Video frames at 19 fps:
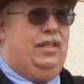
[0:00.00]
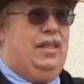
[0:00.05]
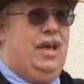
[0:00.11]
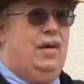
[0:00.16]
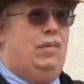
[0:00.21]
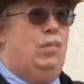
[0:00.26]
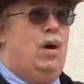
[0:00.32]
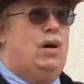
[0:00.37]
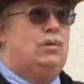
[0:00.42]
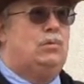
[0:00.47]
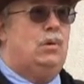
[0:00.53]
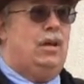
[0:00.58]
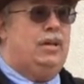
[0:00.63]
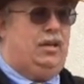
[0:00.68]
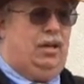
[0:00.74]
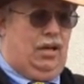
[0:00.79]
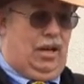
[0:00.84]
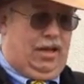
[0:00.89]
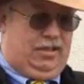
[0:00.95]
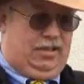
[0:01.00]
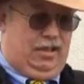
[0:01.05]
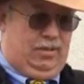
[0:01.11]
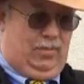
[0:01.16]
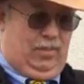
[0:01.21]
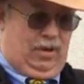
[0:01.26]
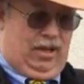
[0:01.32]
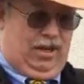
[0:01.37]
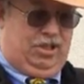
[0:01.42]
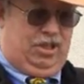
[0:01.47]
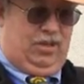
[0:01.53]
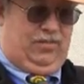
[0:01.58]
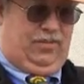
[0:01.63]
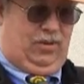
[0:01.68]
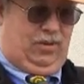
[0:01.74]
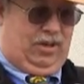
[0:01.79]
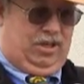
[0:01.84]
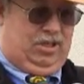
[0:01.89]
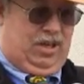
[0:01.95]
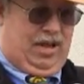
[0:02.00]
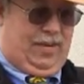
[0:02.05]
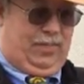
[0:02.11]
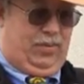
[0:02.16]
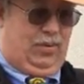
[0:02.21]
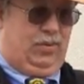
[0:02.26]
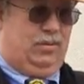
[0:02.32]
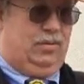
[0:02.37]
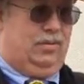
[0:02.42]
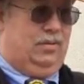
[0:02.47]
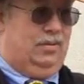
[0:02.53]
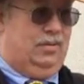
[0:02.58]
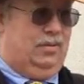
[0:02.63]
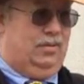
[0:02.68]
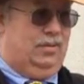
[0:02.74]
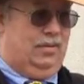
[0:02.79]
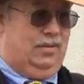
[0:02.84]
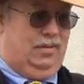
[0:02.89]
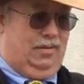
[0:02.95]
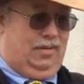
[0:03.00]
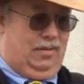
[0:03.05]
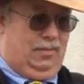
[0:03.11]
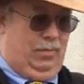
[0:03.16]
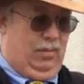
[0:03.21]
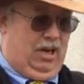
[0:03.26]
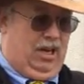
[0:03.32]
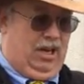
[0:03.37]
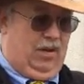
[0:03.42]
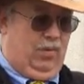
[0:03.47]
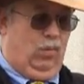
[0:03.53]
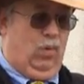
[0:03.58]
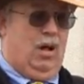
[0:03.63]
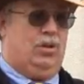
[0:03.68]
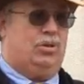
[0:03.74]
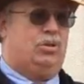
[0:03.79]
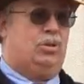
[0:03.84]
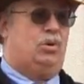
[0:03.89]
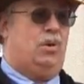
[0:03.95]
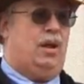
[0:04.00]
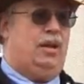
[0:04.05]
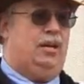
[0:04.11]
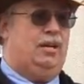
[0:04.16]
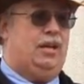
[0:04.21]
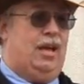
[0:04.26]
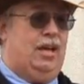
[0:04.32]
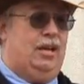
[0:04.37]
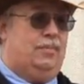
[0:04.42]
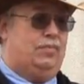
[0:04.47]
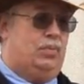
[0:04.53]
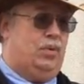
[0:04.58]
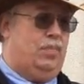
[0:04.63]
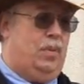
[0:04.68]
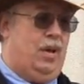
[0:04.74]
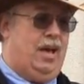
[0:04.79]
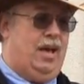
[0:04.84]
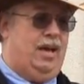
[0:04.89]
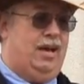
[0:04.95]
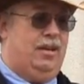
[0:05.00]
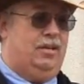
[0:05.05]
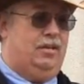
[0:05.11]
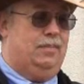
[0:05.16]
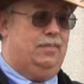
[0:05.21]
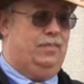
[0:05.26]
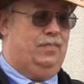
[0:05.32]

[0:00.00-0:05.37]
That well-regulated militia, for example, meaning well-trained and prepared.